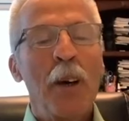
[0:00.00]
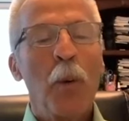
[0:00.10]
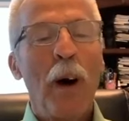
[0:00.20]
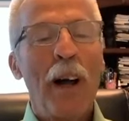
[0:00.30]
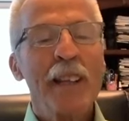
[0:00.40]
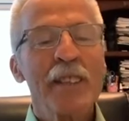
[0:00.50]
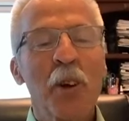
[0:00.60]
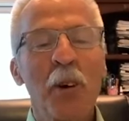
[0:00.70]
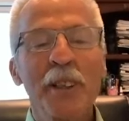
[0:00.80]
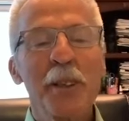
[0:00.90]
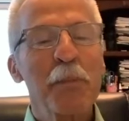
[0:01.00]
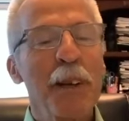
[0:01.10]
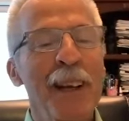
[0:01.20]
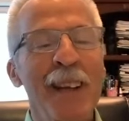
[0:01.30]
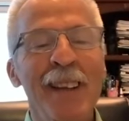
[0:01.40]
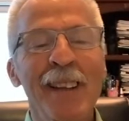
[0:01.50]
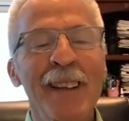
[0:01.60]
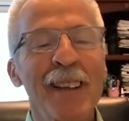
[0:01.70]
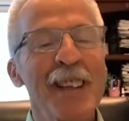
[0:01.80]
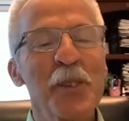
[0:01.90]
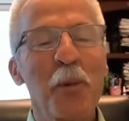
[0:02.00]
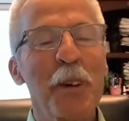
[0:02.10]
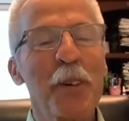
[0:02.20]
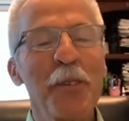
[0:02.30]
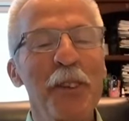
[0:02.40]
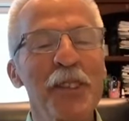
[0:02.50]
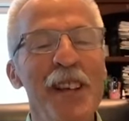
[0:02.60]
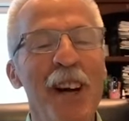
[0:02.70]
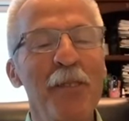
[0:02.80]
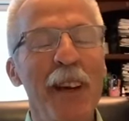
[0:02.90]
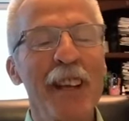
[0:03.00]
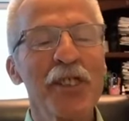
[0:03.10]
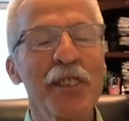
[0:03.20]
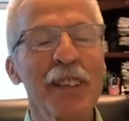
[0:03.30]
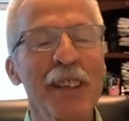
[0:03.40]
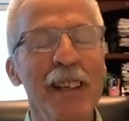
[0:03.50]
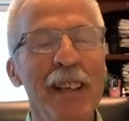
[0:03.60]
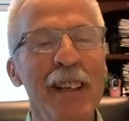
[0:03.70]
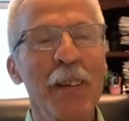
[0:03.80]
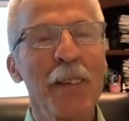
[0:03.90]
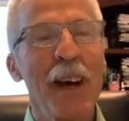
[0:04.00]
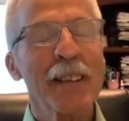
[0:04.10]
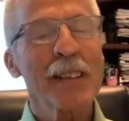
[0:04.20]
while he's going to bring in his wonderful salvation, that